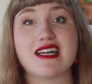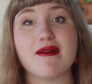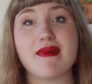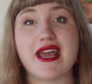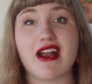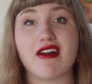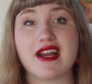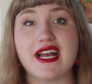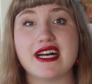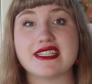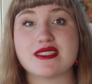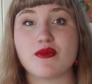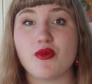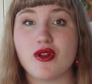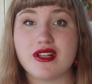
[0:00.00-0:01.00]
Some
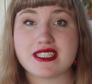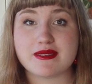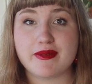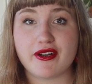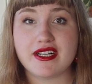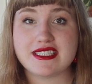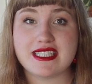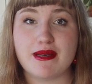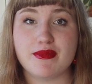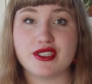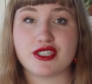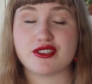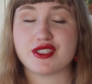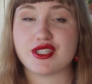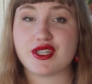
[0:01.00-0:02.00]
areas will experience
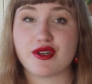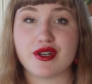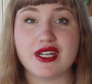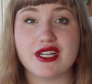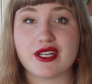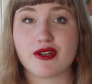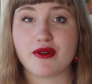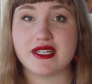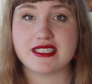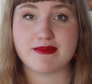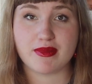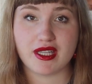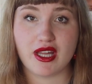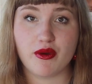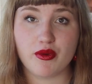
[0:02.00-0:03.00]
temperatures thirty degrees
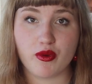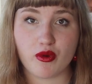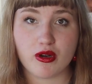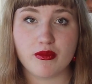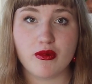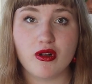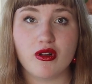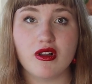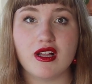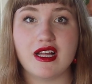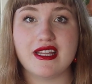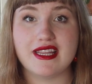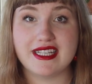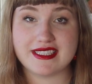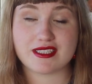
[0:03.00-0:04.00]
below normal
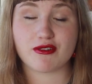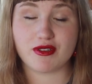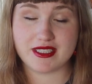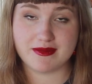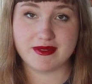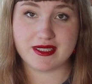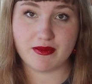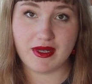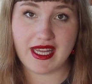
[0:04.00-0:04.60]
this Christmas